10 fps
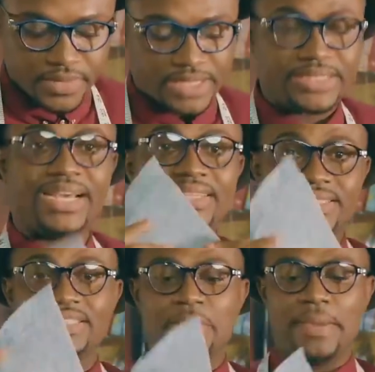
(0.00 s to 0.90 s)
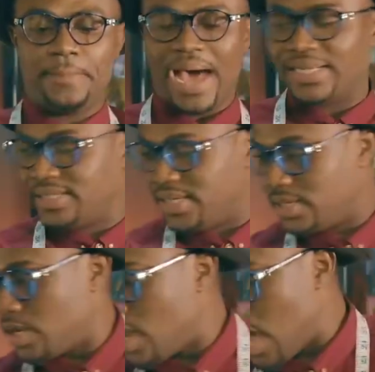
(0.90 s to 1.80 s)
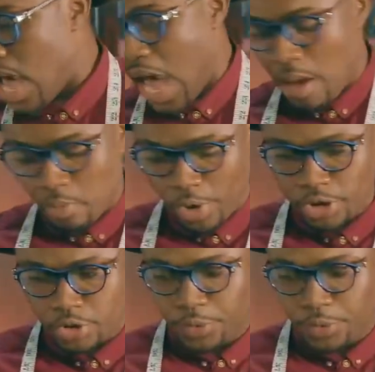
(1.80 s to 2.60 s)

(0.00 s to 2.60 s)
This is my padding. I'm going to